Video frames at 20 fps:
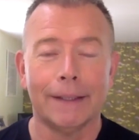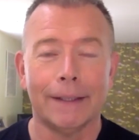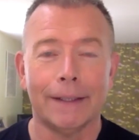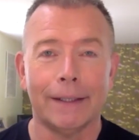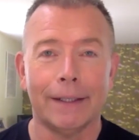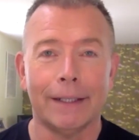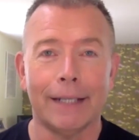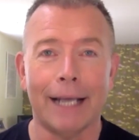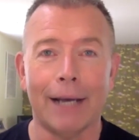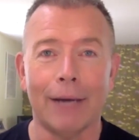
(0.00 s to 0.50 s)

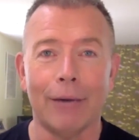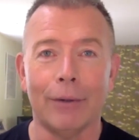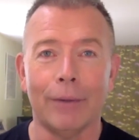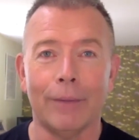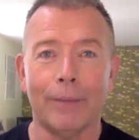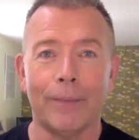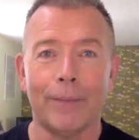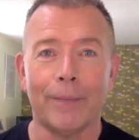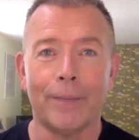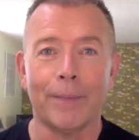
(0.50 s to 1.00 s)
Now,
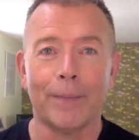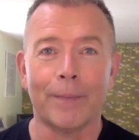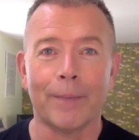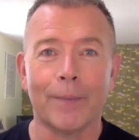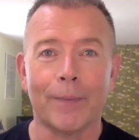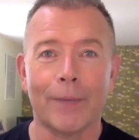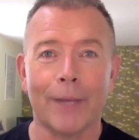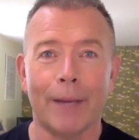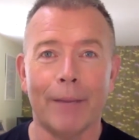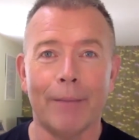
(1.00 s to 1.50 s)

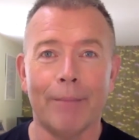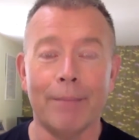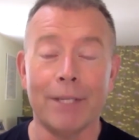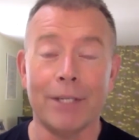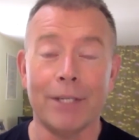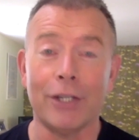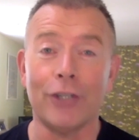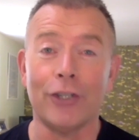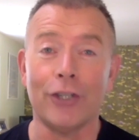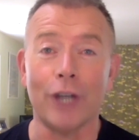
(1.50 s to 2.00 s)

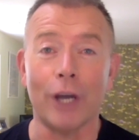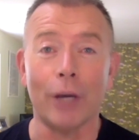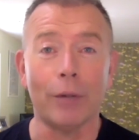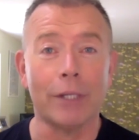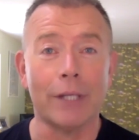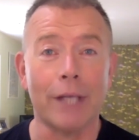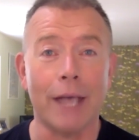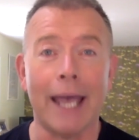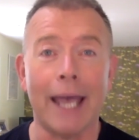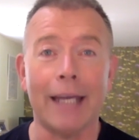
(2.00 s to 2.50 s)
Mrs.
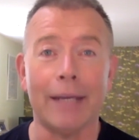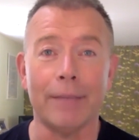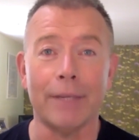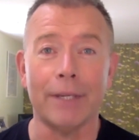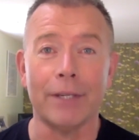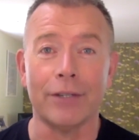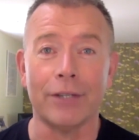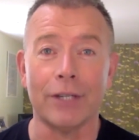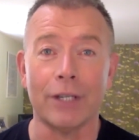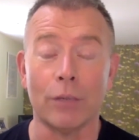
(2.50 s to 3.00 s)
Jones, the
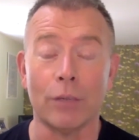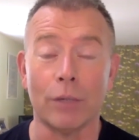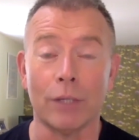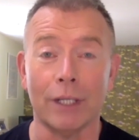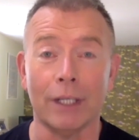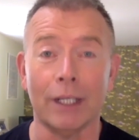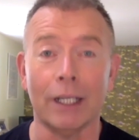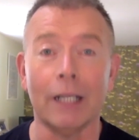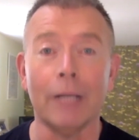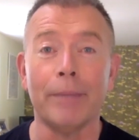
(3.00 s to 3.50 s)
headmistress, was a
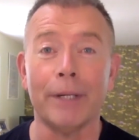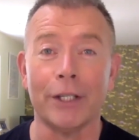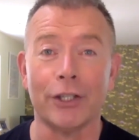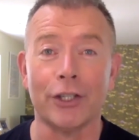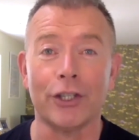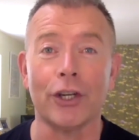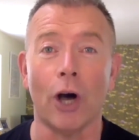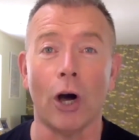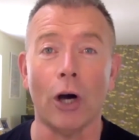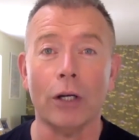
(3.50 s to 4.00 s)
little bit
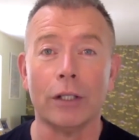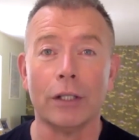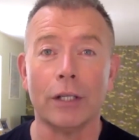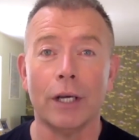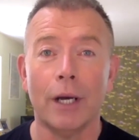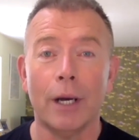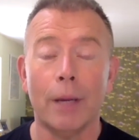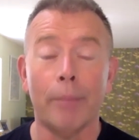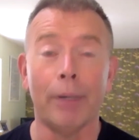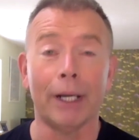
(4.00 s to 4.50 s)
shocked,
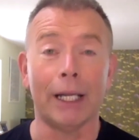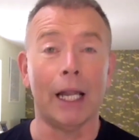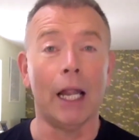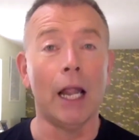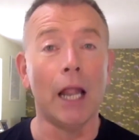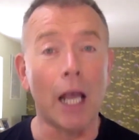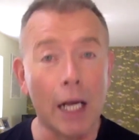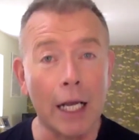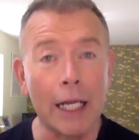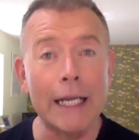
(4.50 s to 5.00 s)
but
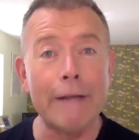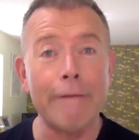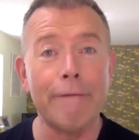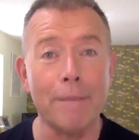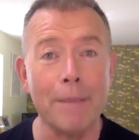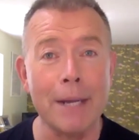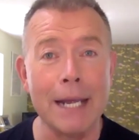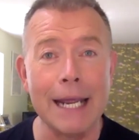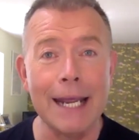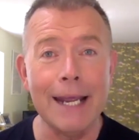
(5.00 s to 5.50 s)
luckily for
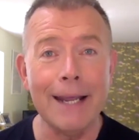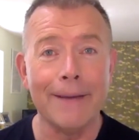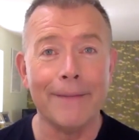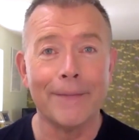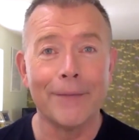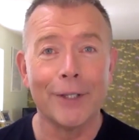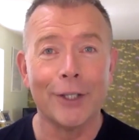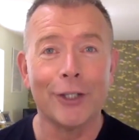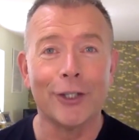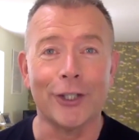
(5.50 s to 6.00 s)
me,
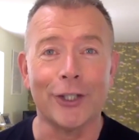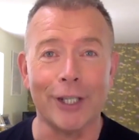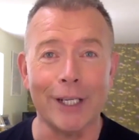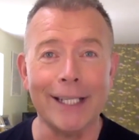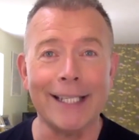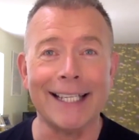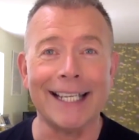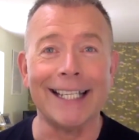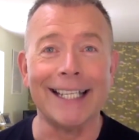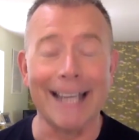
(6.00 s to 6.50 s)
she
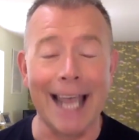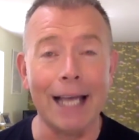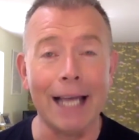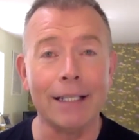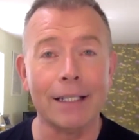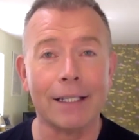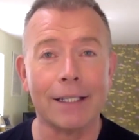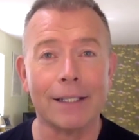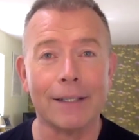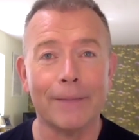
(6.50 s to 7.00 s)
said
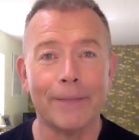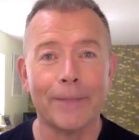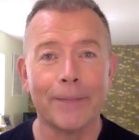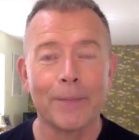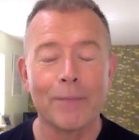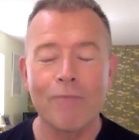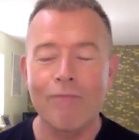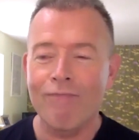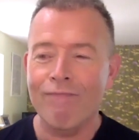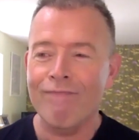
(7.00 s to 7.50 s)
yes.
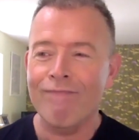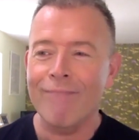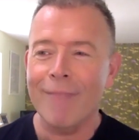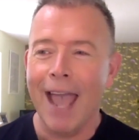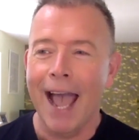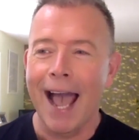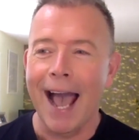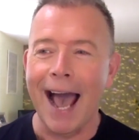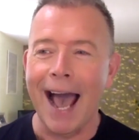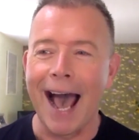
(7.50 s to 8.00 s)

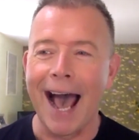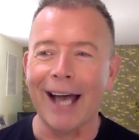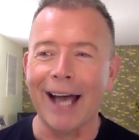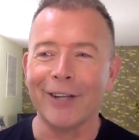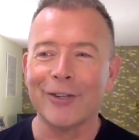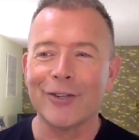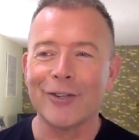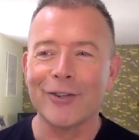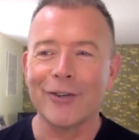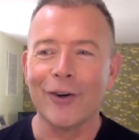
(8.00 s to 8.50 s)

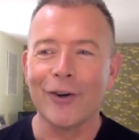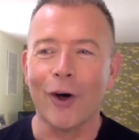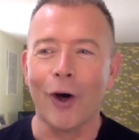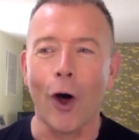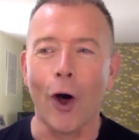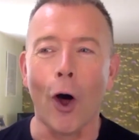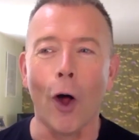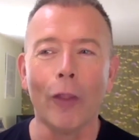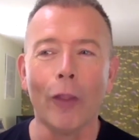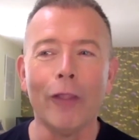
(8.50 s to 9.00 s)
And
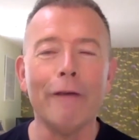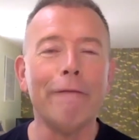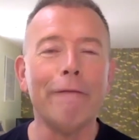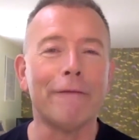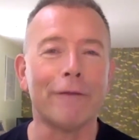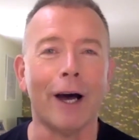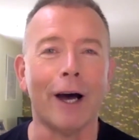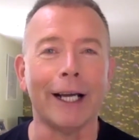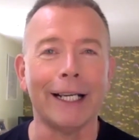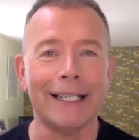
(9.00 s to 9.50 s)
on the
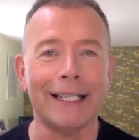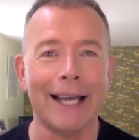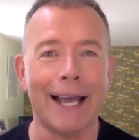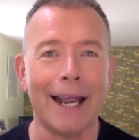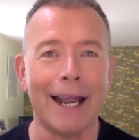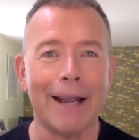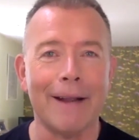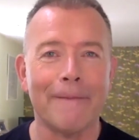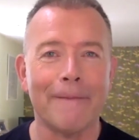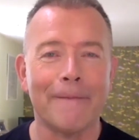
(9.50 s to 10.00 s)

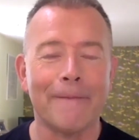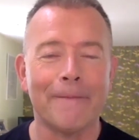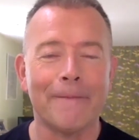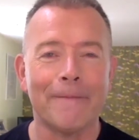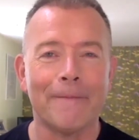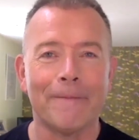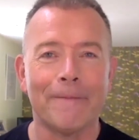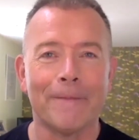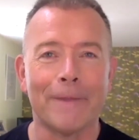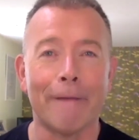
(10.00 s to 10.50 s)
Friday,
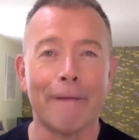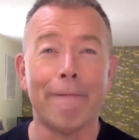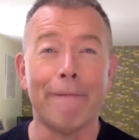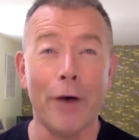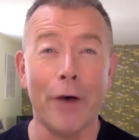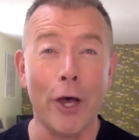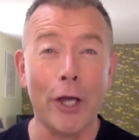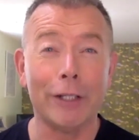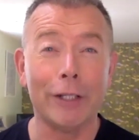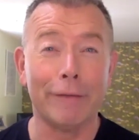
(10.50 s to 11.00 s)
the
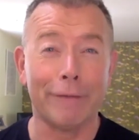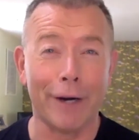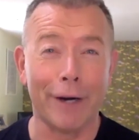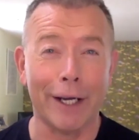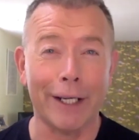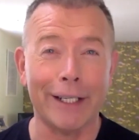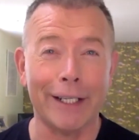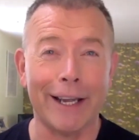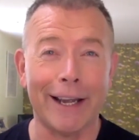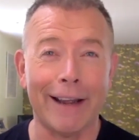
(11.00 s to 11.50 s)
first
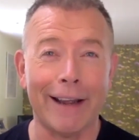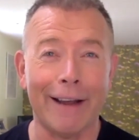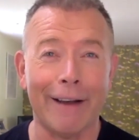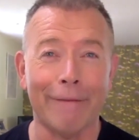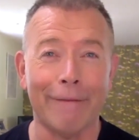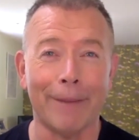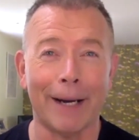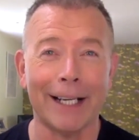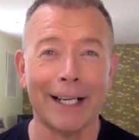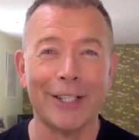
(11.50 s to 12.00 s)
Friday
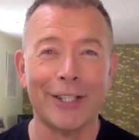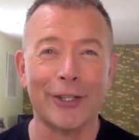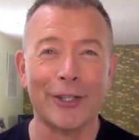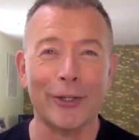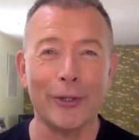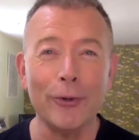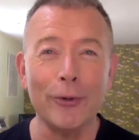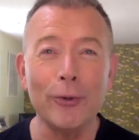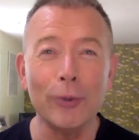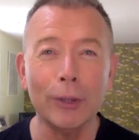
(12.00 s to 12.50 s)
of my
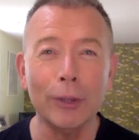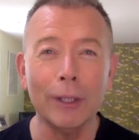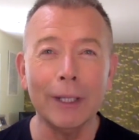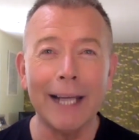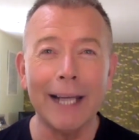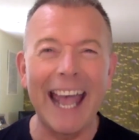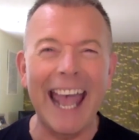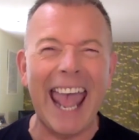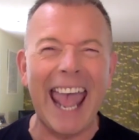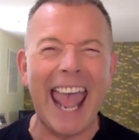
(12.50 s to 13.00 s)
school
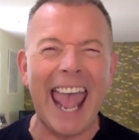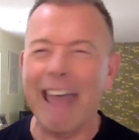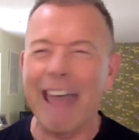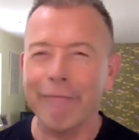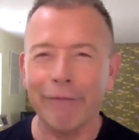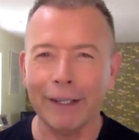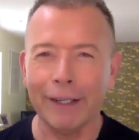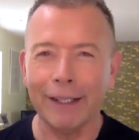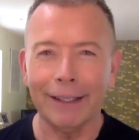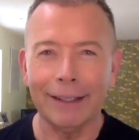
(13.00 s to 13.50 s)

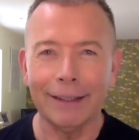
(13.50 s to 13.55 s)
ever